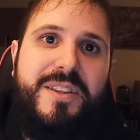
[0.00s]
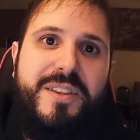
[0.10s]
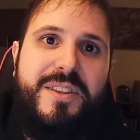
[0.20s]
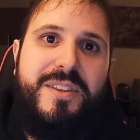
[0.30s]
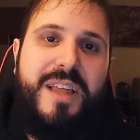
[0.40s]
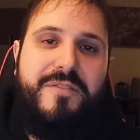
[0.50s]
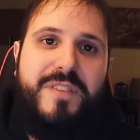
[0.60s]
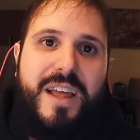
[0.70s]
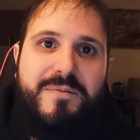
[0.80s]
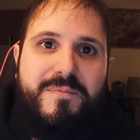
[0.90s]

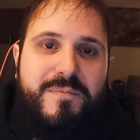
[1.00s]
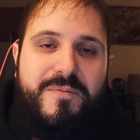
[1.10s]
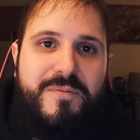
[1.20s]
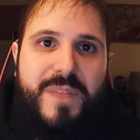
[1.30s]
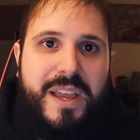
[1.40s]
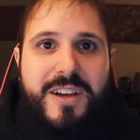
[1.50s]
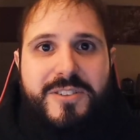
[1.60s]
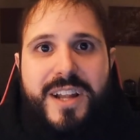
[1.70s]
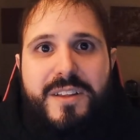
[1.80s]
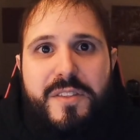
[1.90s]
that
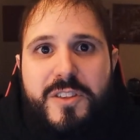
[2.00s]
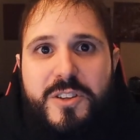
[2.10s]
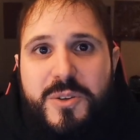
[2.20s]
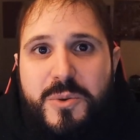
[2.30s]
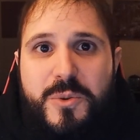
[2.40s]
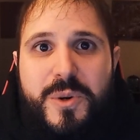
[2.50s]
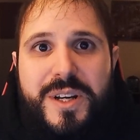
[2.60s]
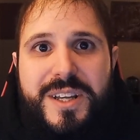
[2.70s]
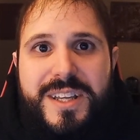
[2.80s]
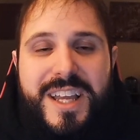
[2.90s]
character had nothing to do.
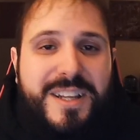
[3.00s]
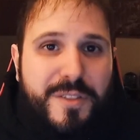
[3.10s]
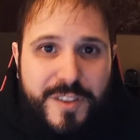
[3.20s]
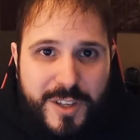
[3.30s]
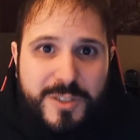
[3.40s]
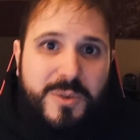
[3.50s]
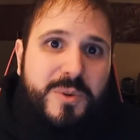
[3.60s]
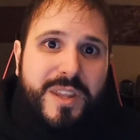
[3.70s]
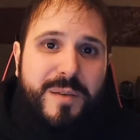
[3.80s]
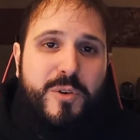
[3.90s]
He had nothing to do
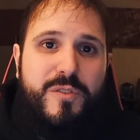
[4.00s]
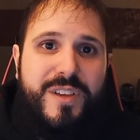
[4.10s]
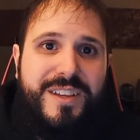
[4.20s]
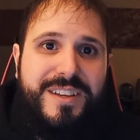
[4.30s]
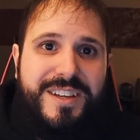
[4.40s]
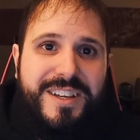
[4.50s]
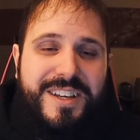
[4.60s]
in that movie.